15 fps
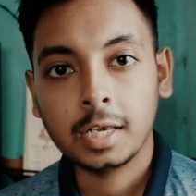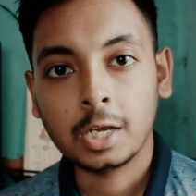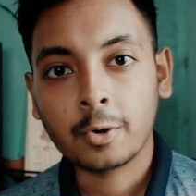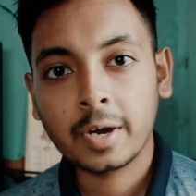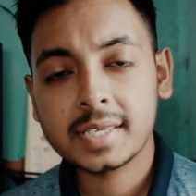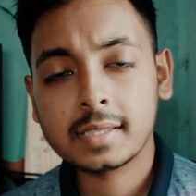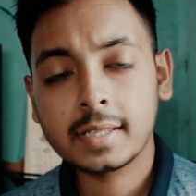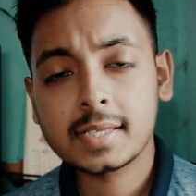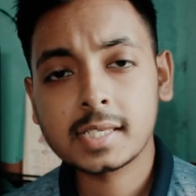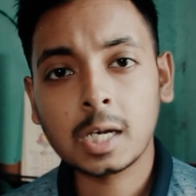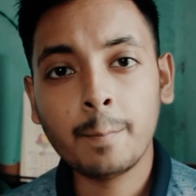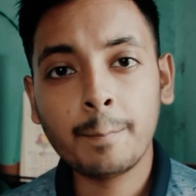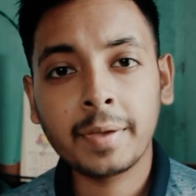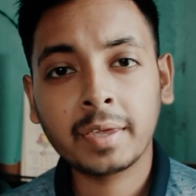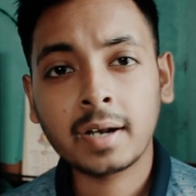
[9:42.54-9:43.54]
Now guys, let's
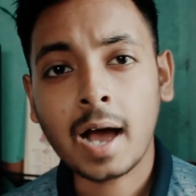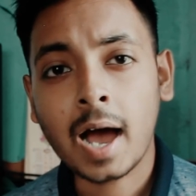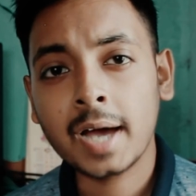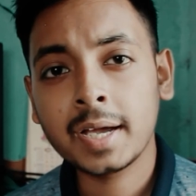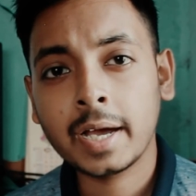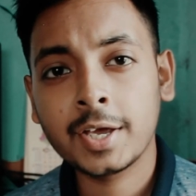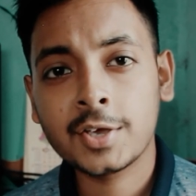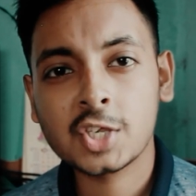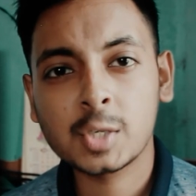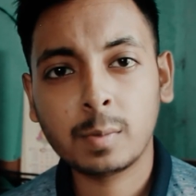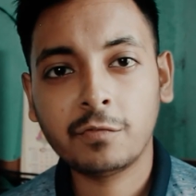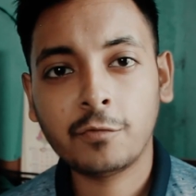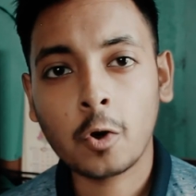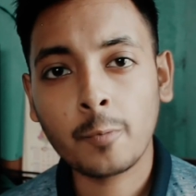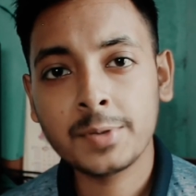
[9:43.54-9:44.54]
compare high ISO
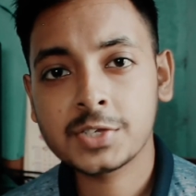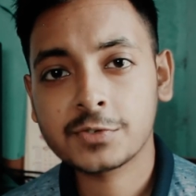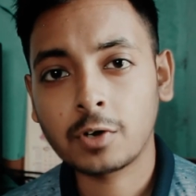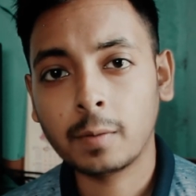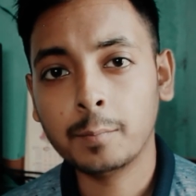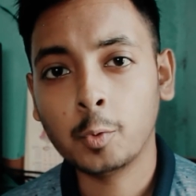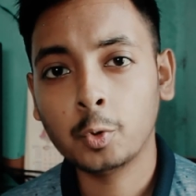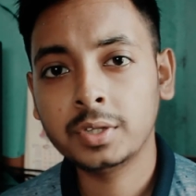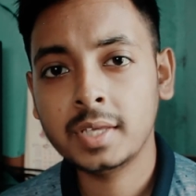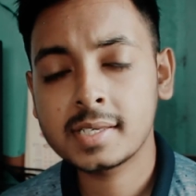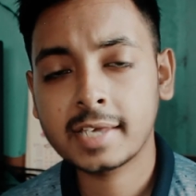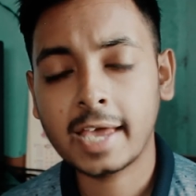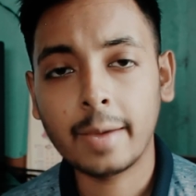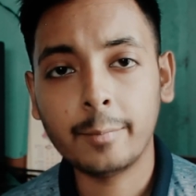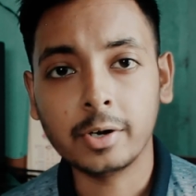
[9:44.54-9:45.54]
performance from both
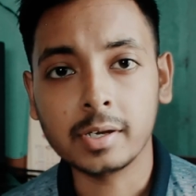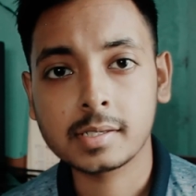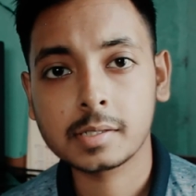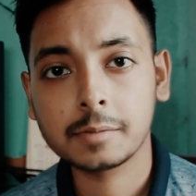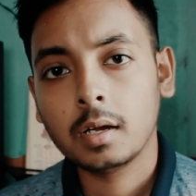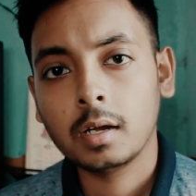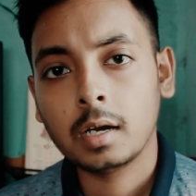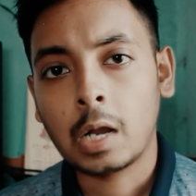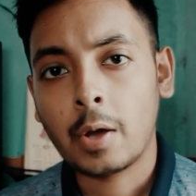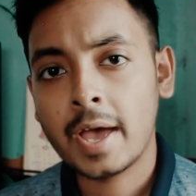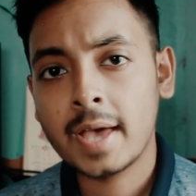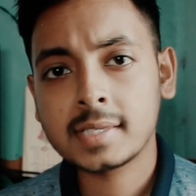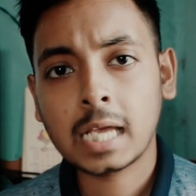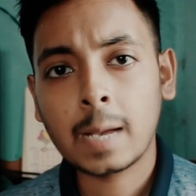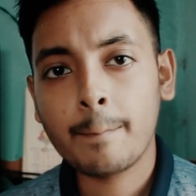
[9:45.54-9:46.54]
these cameras. Now
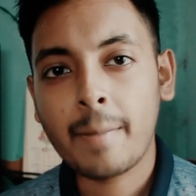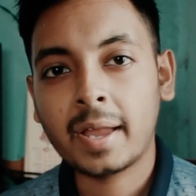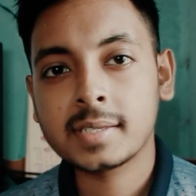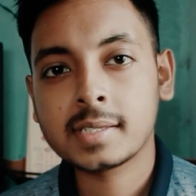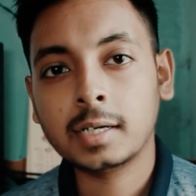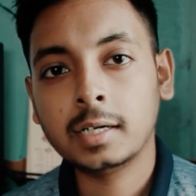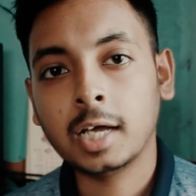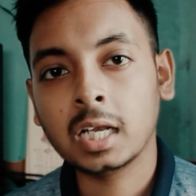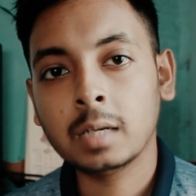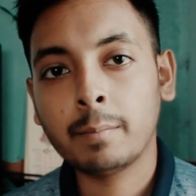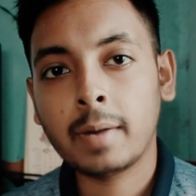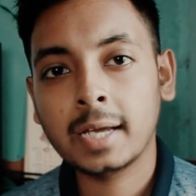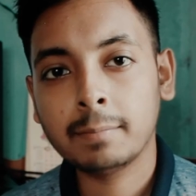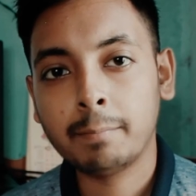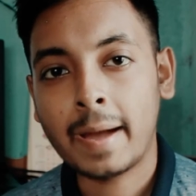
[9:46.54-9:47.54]
here's a comparison
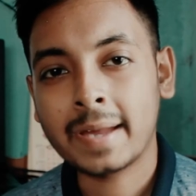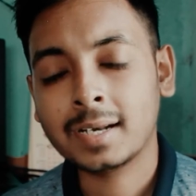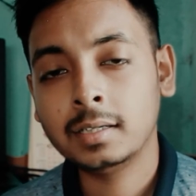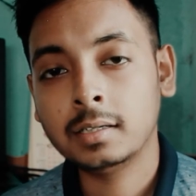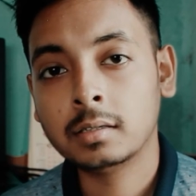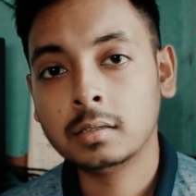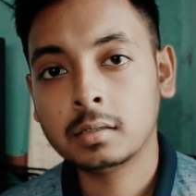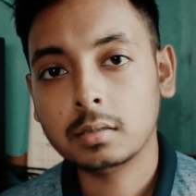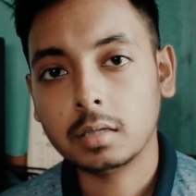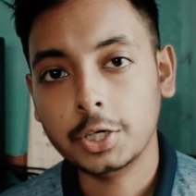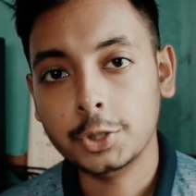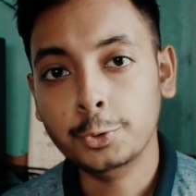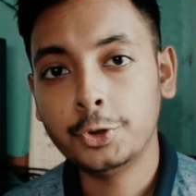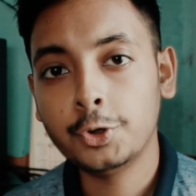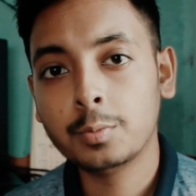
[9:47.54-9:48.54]
done by Michael Turner,
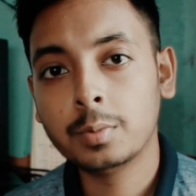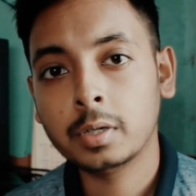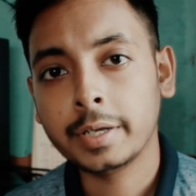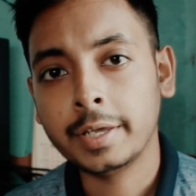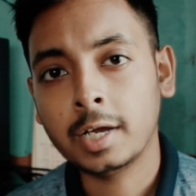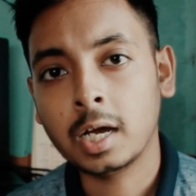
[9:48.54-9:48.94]
a YouTuber.